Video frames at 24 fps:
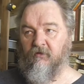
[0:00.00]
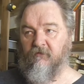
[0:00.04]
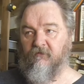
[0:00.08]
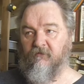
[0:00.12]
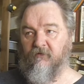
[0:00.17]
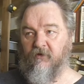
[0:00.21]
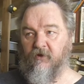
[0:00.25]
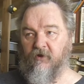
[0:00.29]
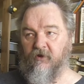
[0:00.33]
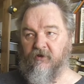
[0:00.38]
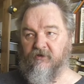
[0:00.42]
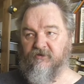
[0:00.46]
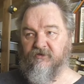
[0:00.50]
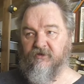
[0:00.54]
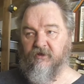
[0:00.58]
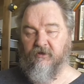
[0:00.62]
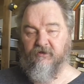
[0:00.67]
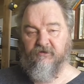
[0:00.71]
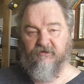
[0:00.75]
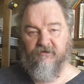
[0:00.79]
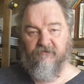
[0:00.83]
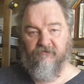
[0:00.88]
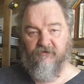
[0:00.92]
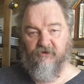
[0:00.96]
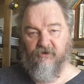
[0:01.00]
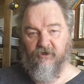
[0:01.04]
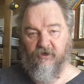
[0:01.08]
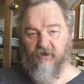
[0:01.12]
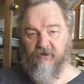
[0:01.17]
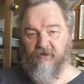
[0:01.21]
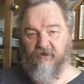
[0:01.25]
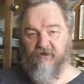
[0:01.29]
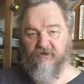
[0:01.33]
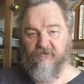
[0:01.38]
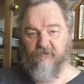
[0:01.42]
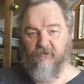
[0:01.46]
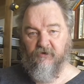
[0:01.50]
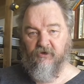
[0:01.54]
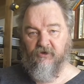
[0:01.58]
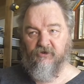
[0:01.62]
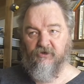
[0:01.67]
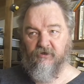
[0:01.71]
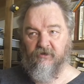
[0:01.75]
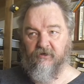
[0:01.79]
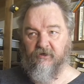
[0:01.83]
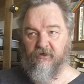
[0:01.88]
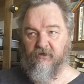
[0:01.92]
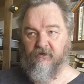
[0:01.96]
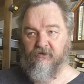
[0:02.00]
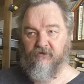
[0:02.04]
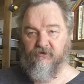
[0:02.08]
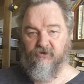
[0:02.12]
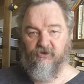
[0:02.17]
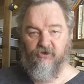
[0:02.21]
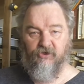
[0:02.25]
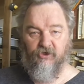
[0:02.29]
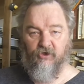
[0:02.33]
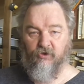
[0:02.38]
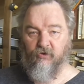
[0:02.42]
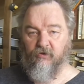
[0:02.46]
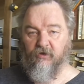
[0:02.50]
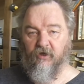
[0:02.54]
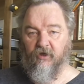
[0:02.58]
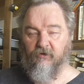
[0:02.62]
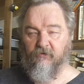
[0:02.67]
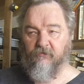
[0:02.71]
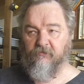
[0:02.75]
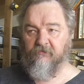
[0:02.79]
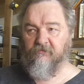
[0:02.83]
various kinds of Chinese martial arts, judo.